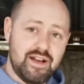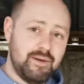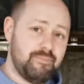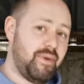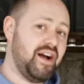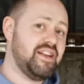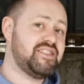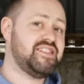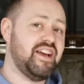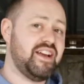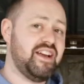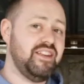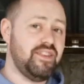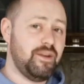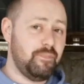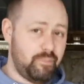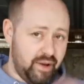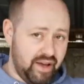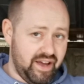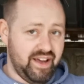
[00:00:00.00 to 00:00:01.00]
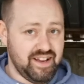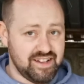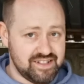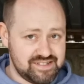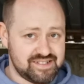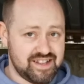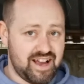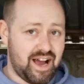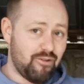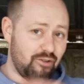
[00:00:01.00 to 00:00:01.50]
by taking the
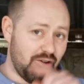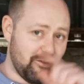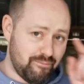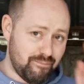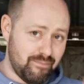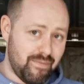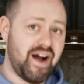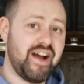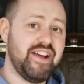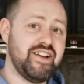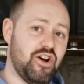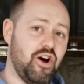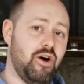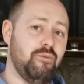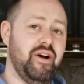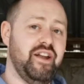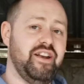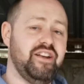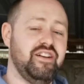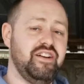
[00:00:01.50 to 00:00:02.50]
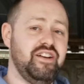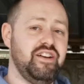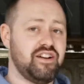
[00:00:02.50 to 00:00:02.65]
piss out of my comment,